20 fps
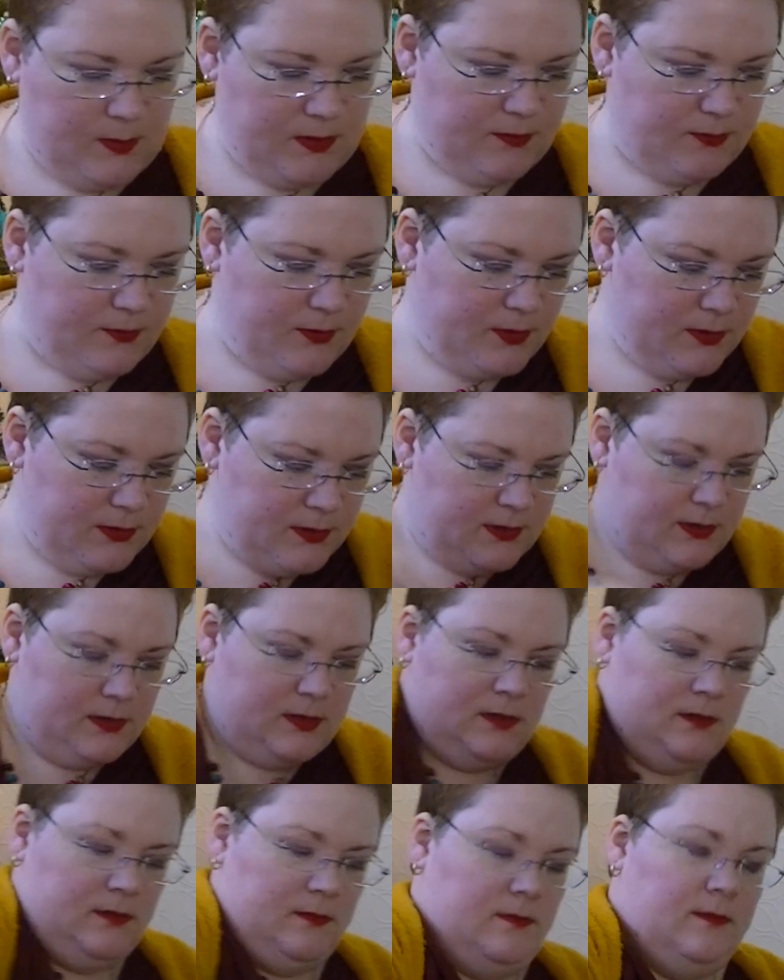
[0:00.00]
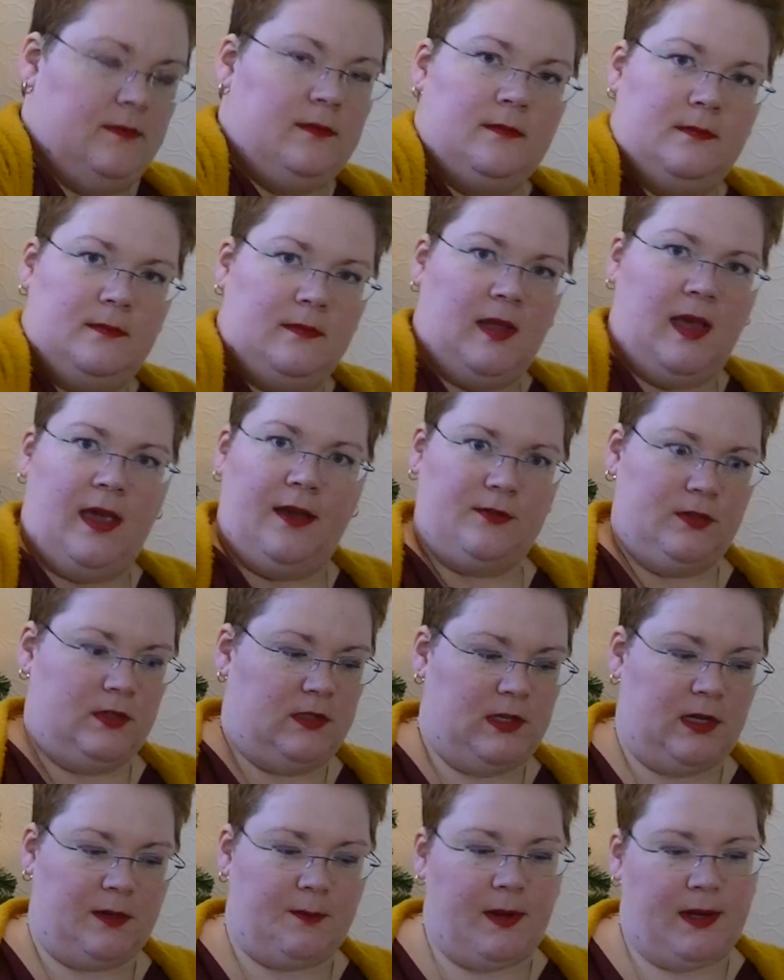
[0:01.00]
one first. I have to
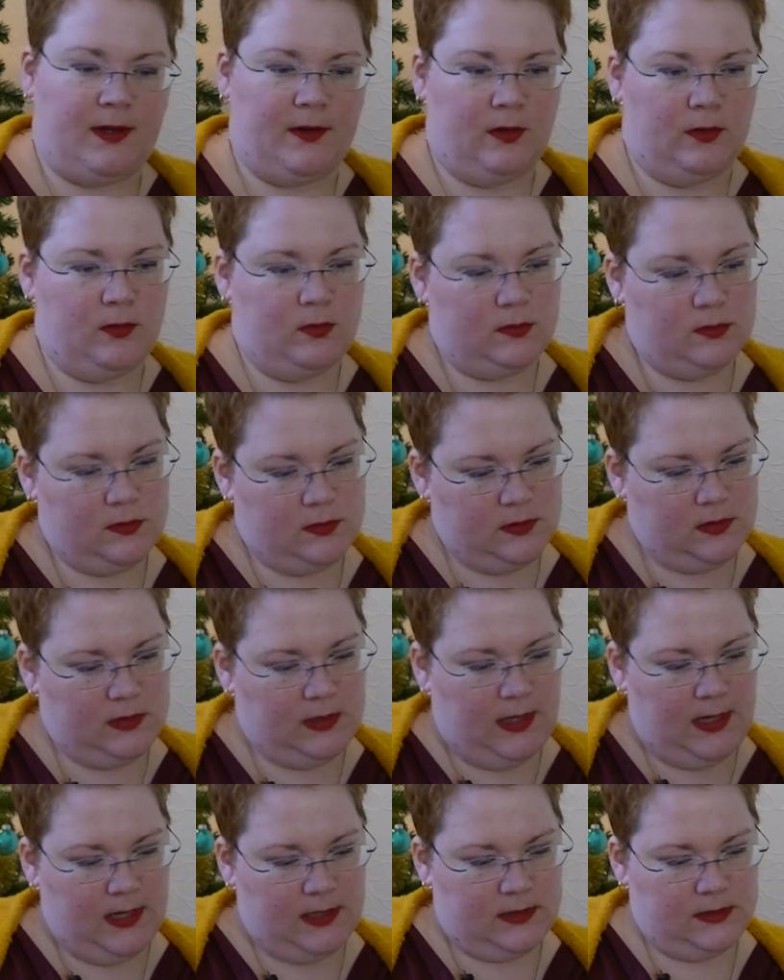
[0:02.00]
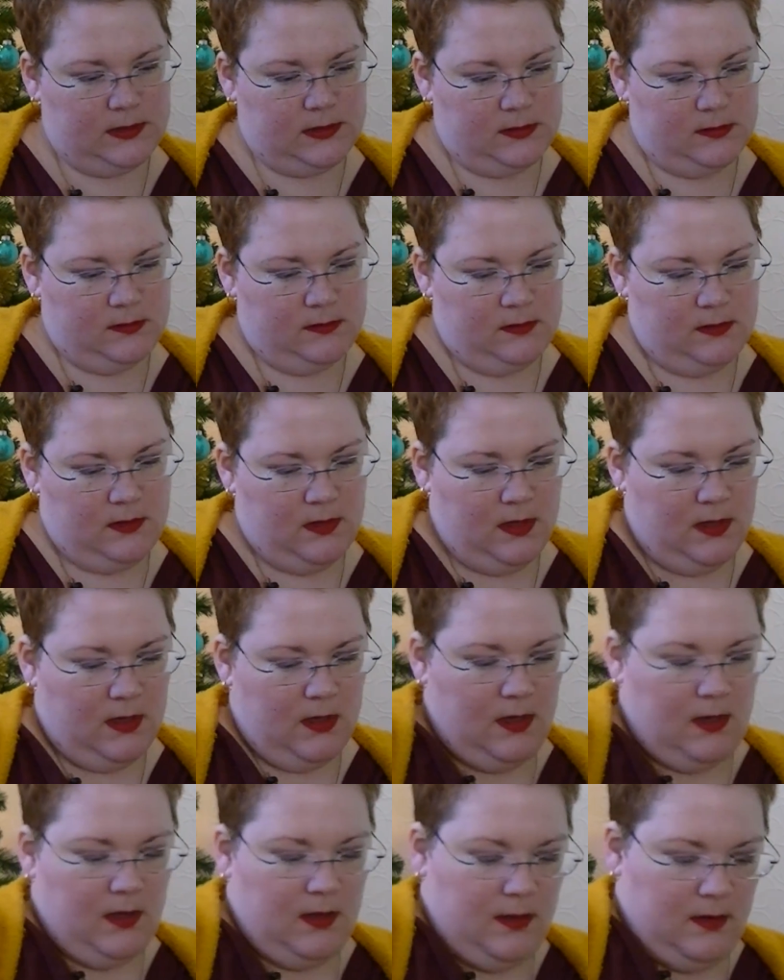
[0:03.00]
check my notes. Yes.
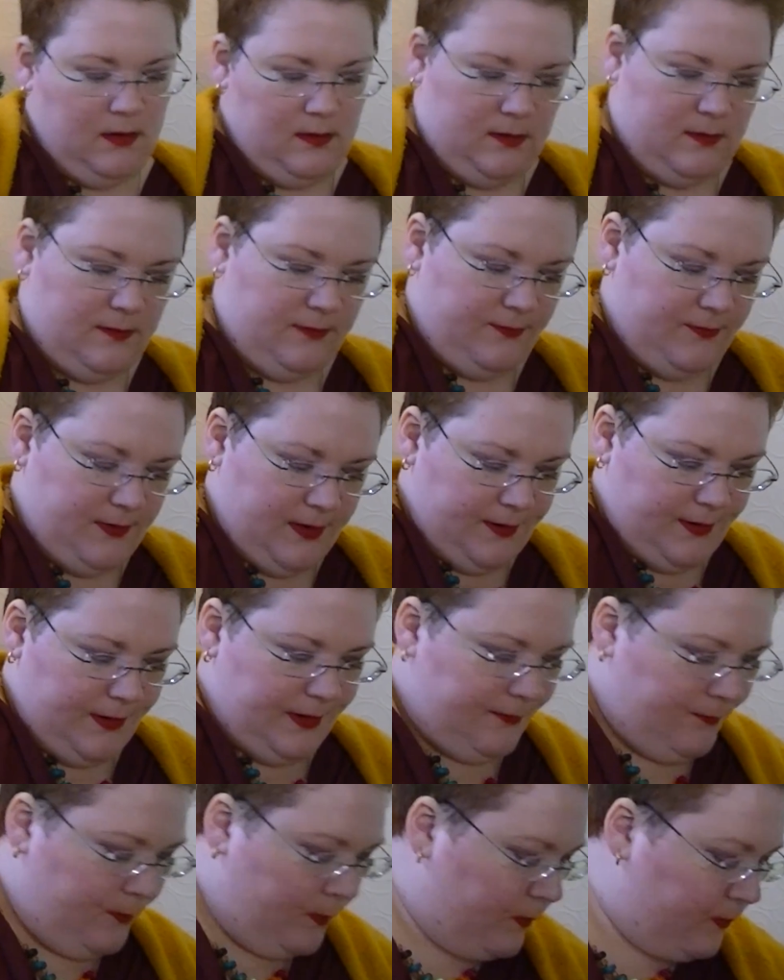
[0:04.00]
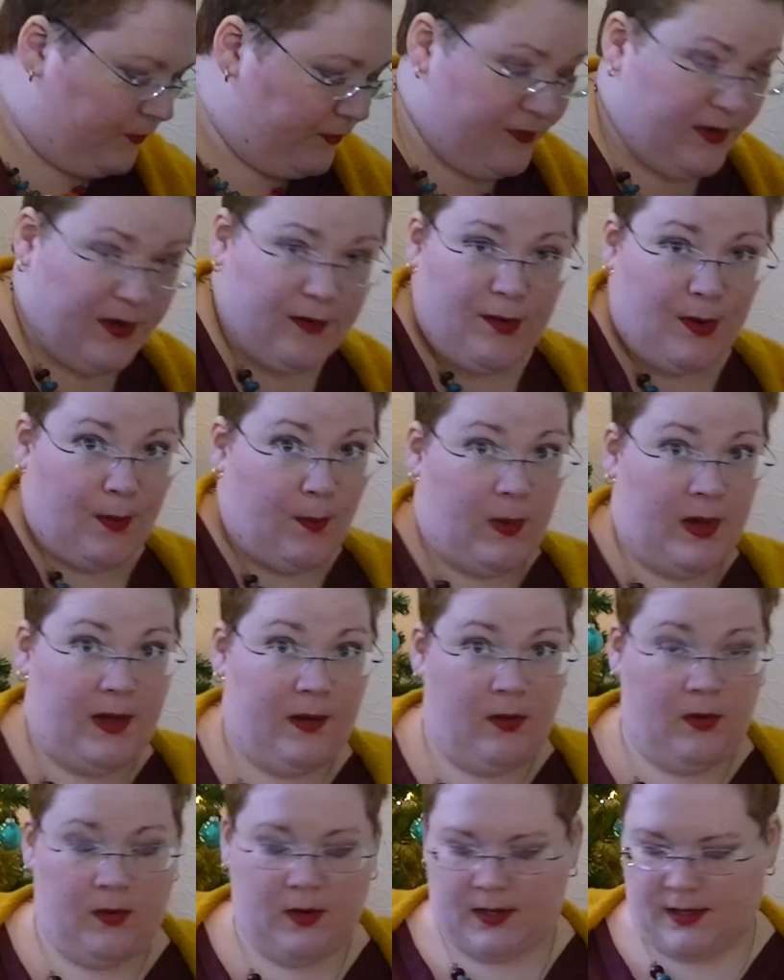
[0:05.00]
Very, very
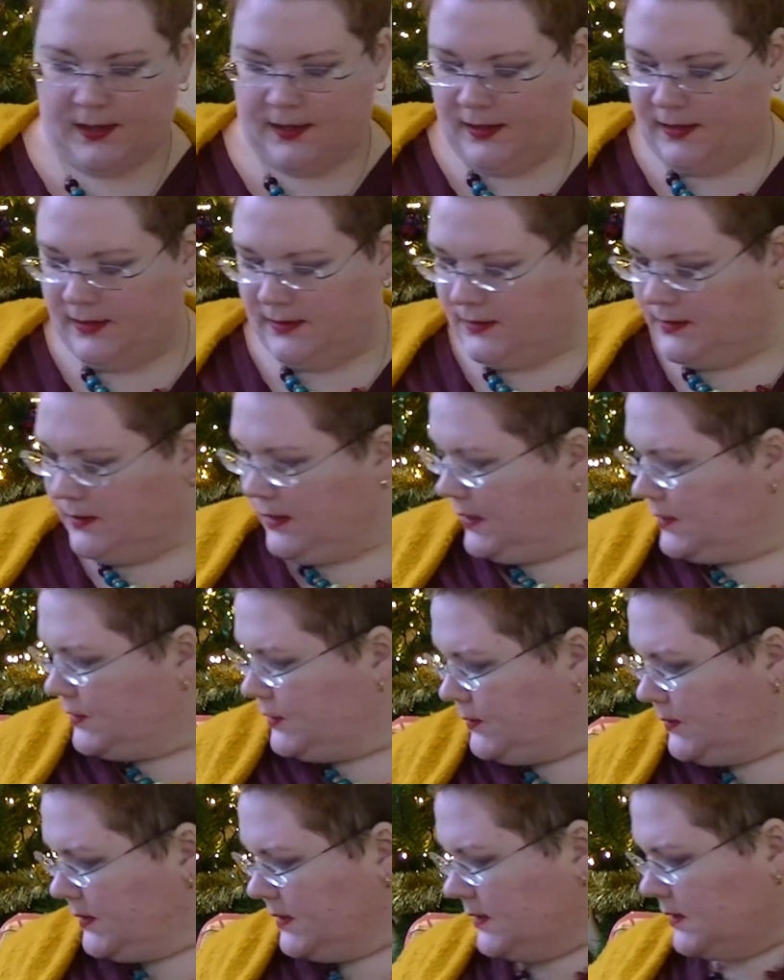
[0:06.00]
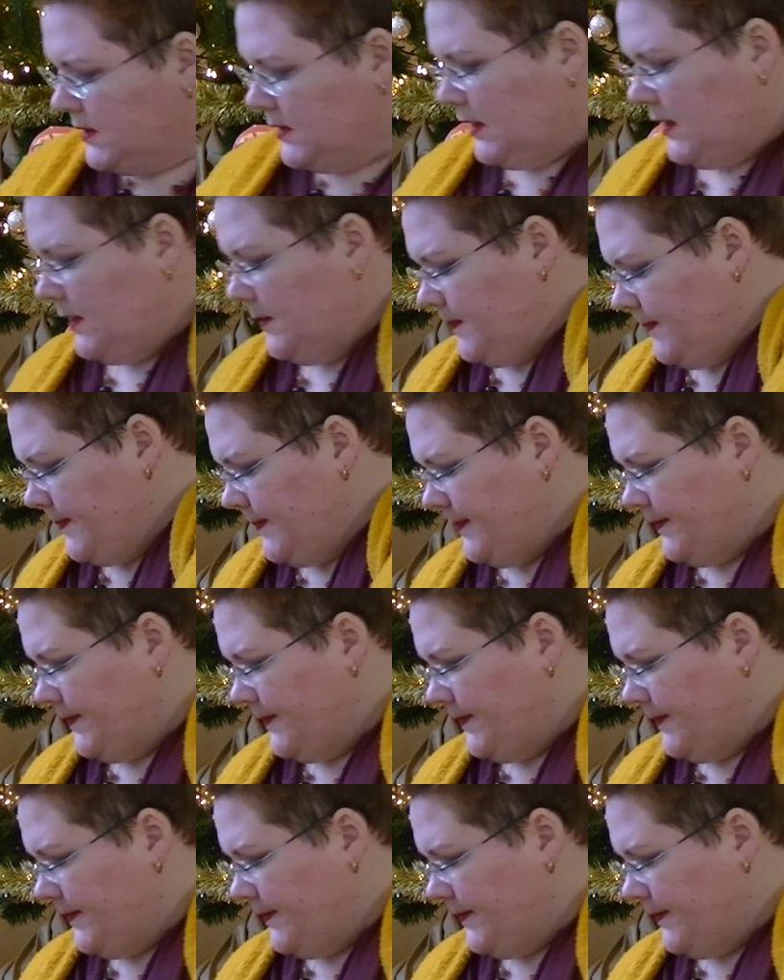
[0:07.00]
well organized, as you can see,